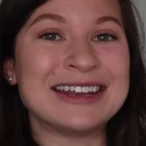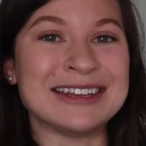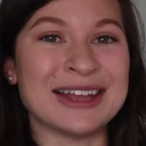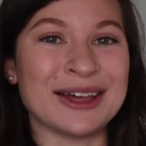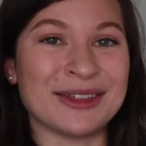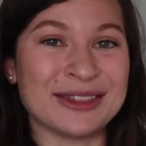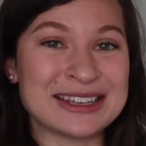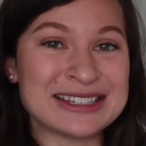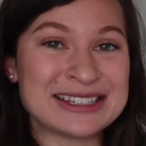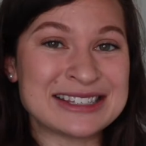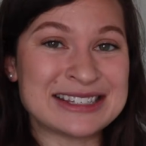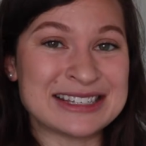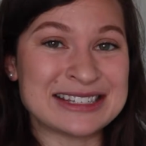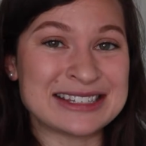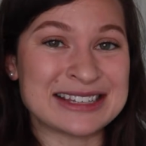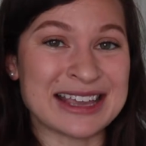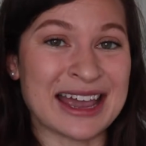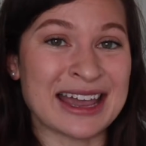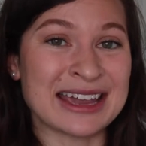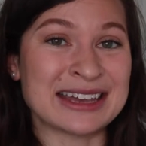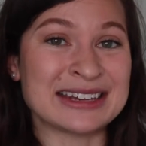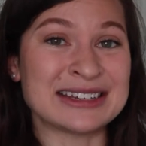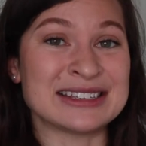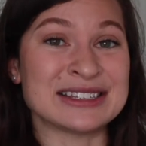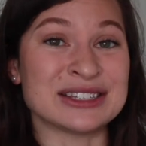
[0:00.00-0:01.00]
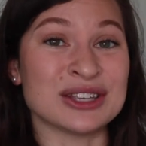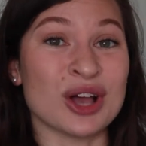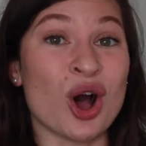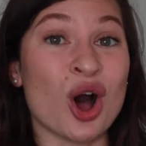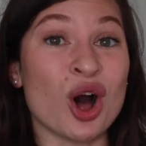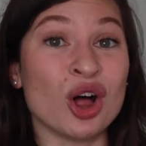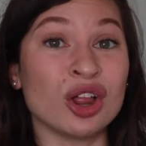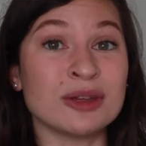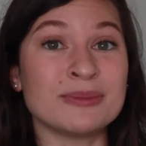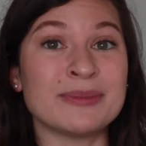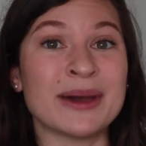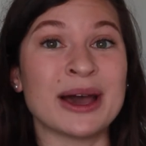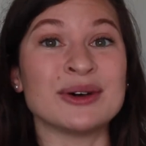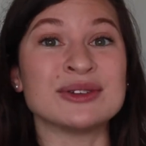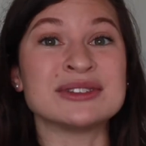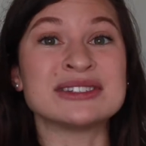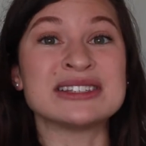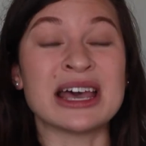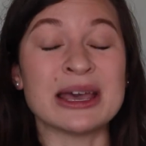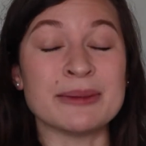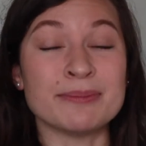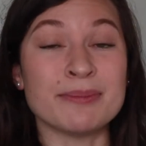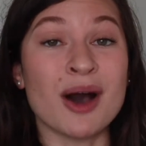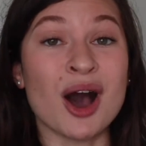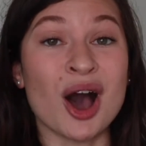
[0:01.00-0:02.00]
Now, this design is all about
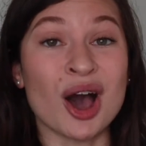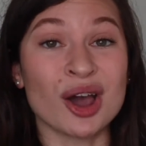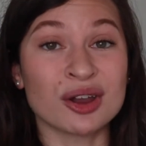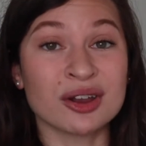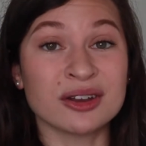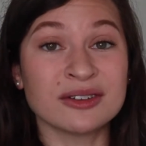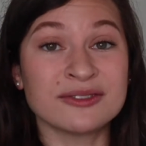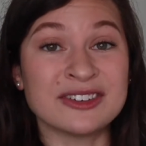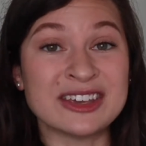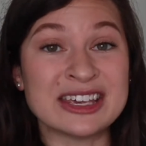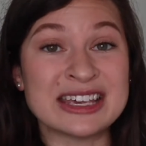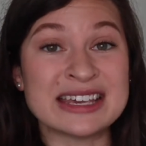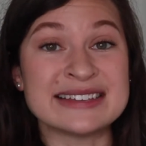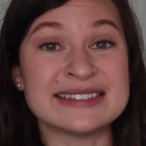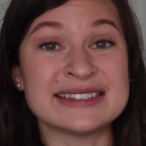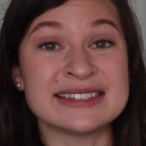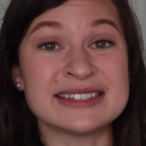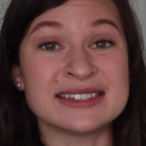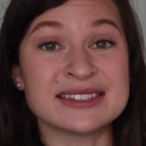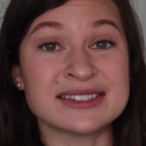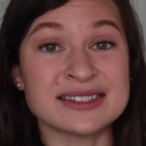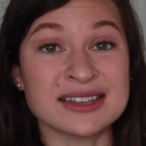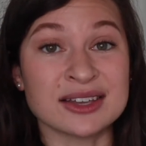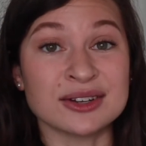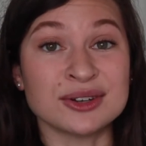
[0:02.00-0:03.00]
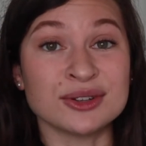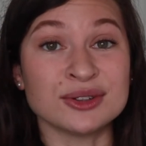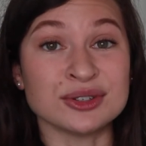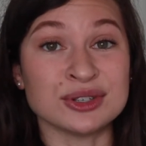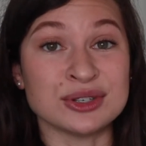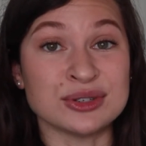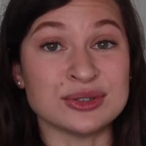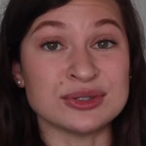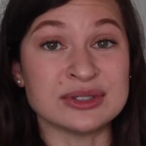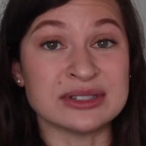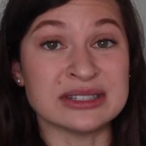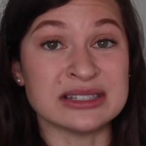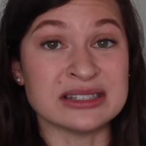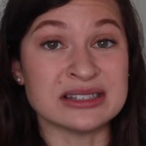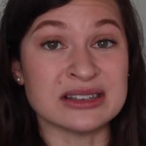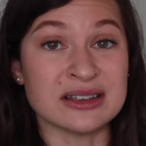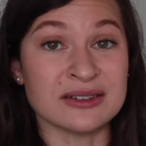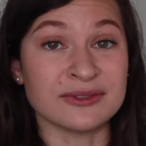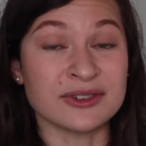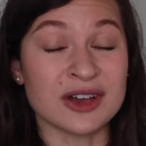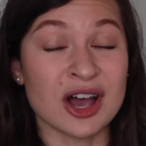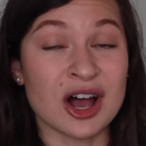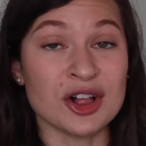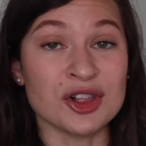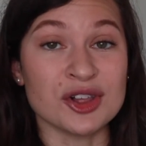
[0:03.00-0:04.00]
typography and subtle uses of
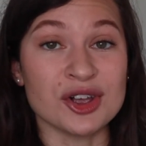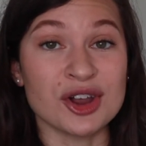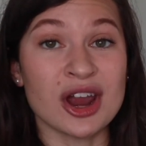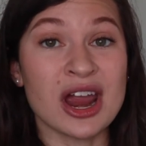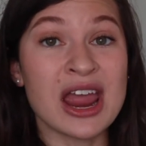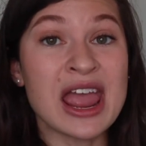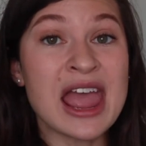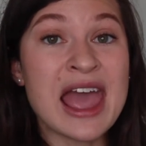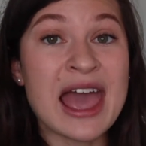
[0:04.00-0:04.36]
color.